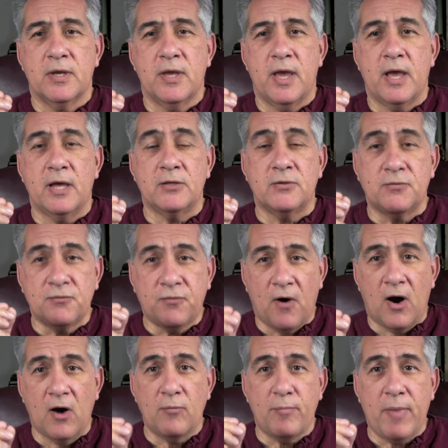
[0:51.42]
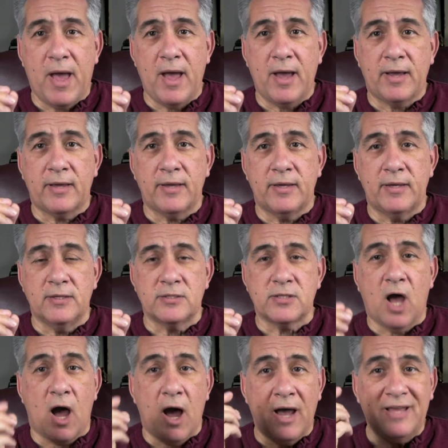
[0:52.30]
as far back
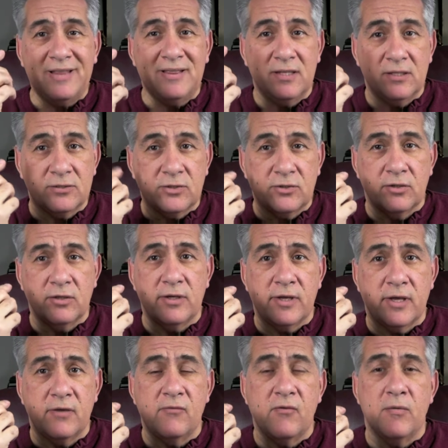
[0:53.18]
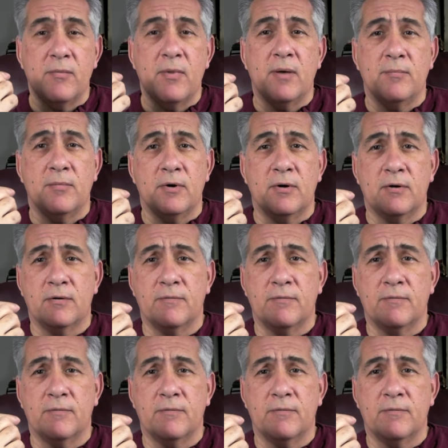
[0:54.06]
as I literally can remember,